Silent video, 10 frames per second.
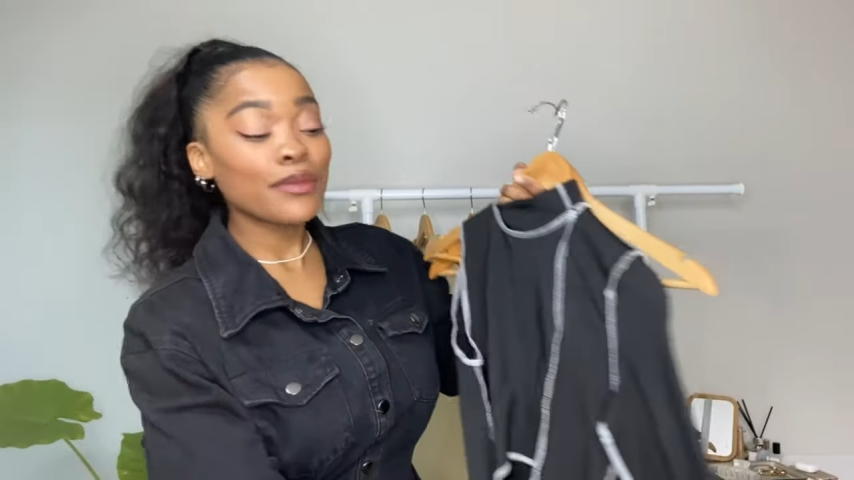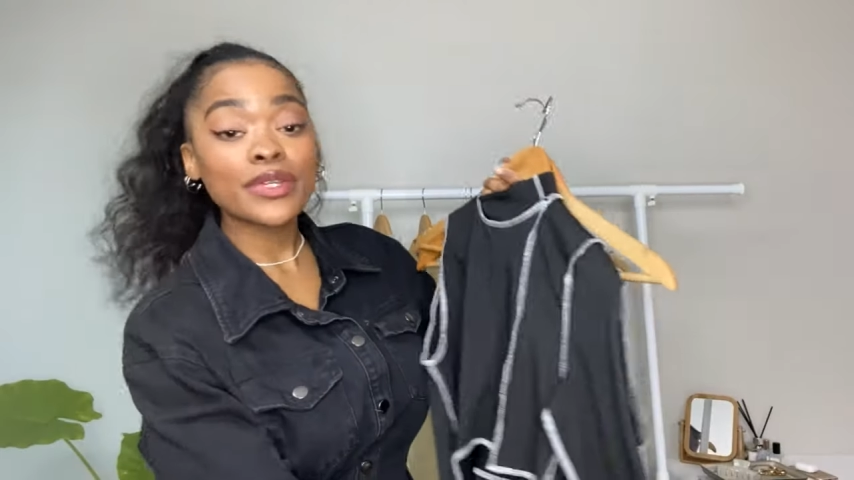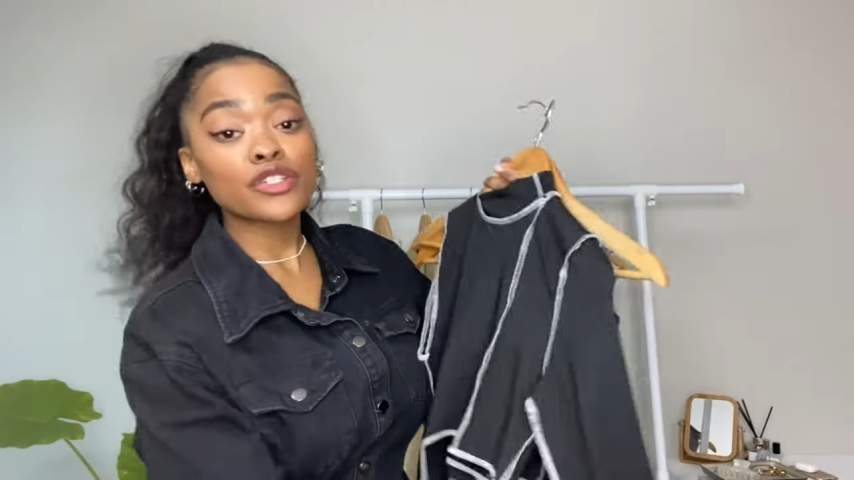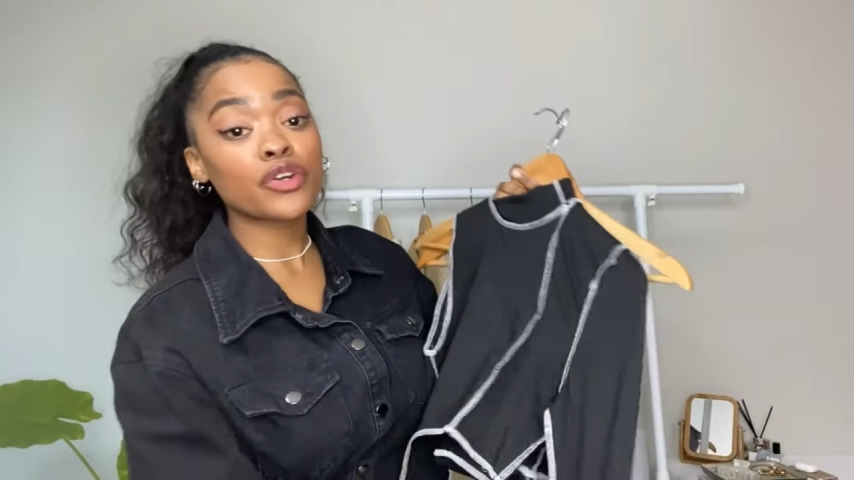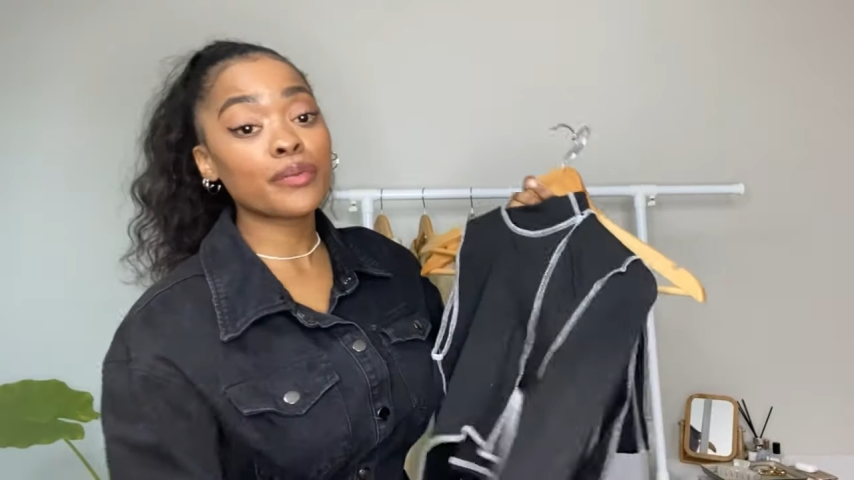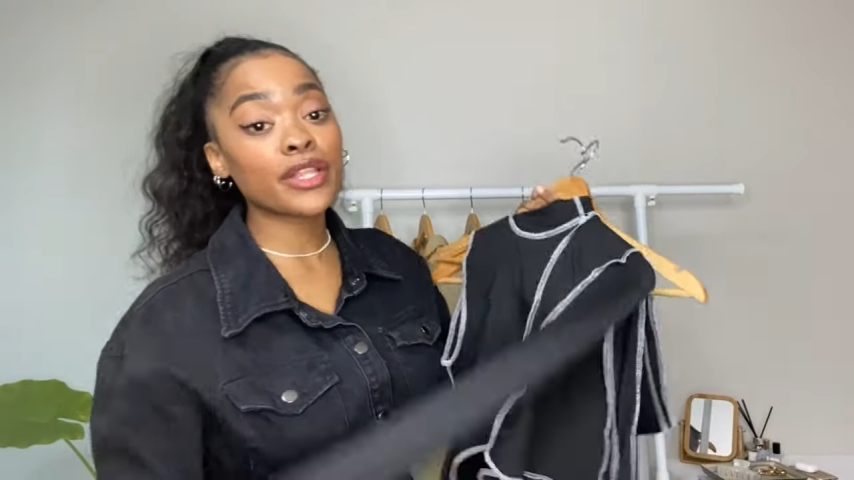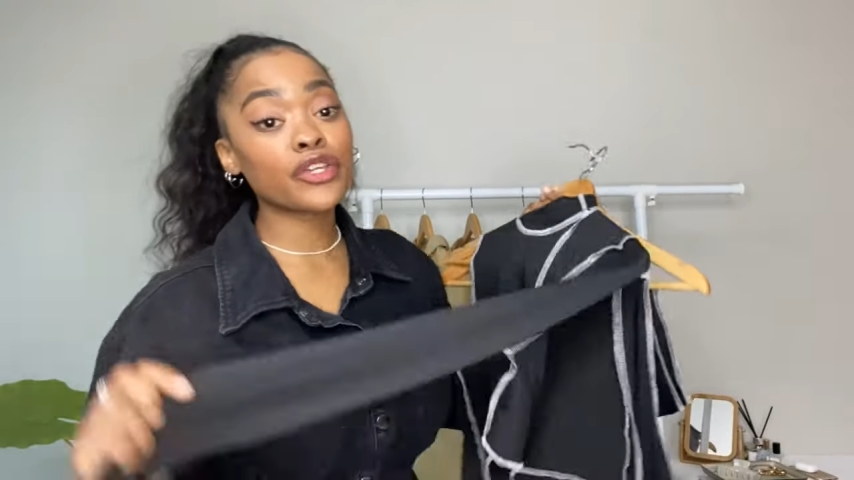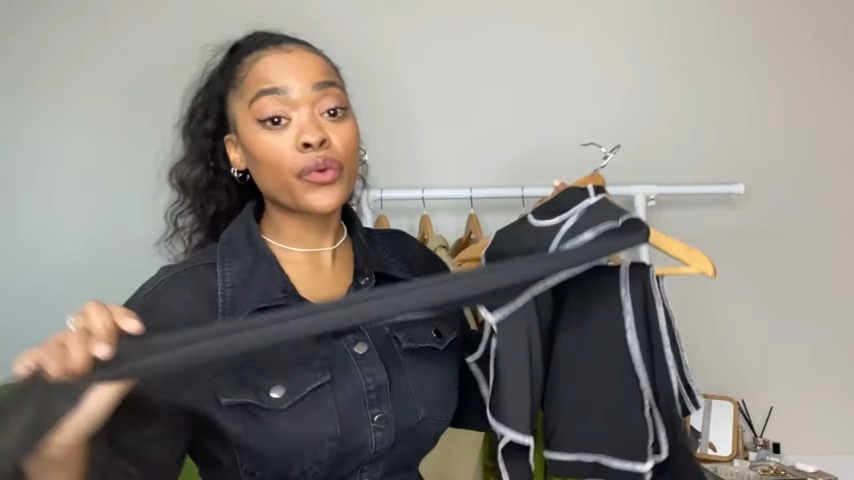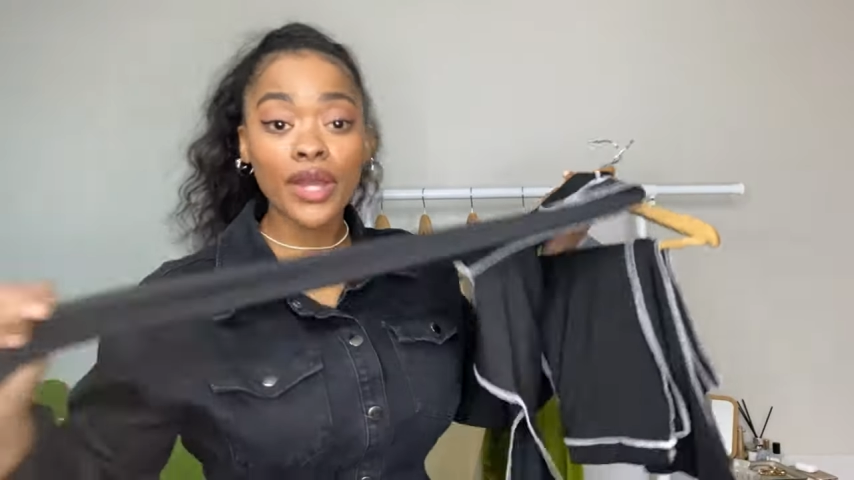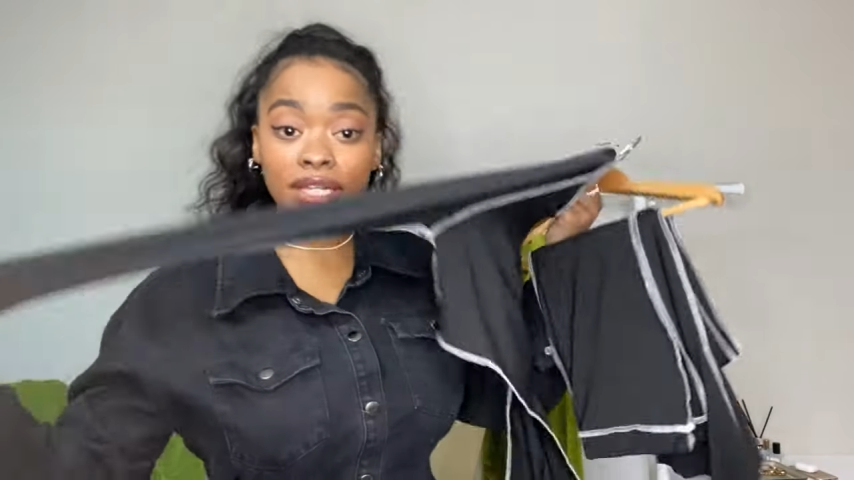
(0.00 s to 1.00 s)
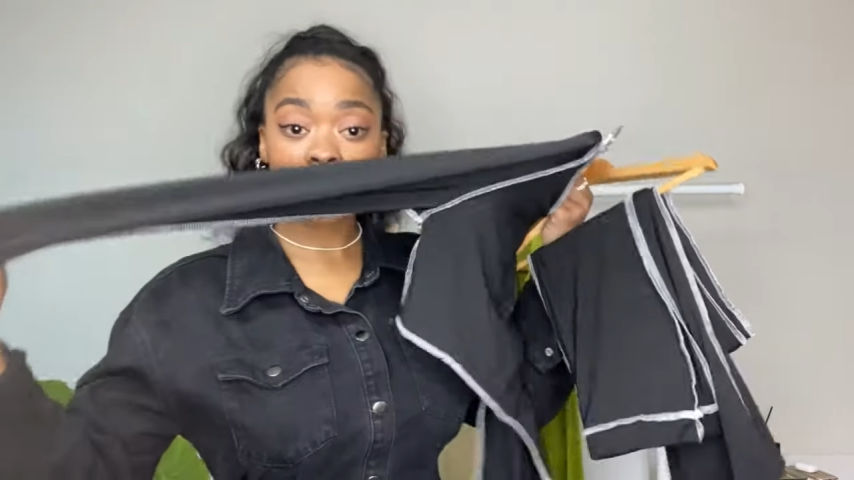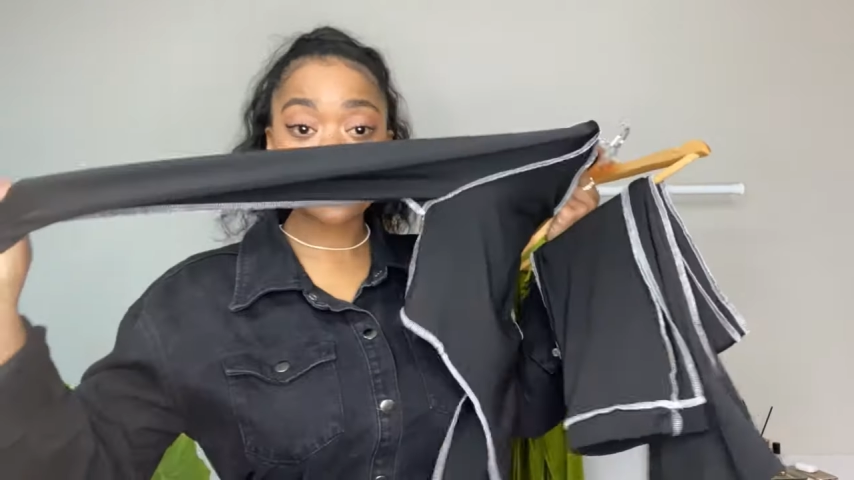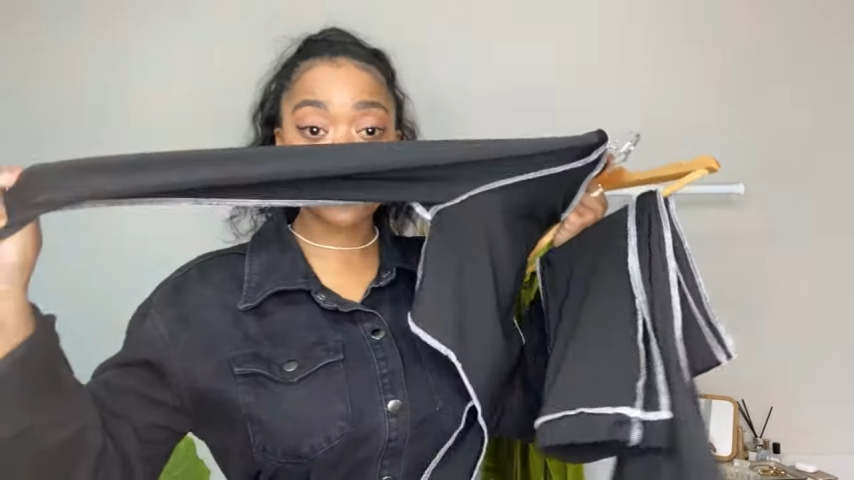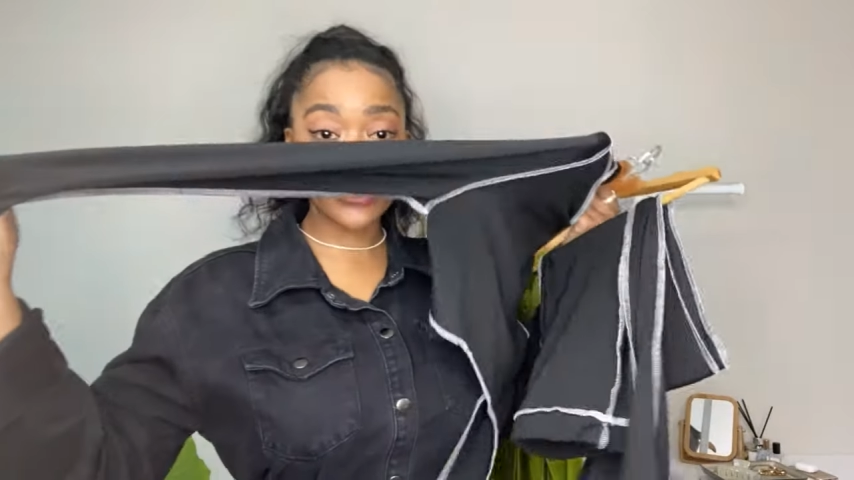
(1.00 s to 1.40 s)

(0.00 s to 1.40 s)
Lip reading: we talk about the quality on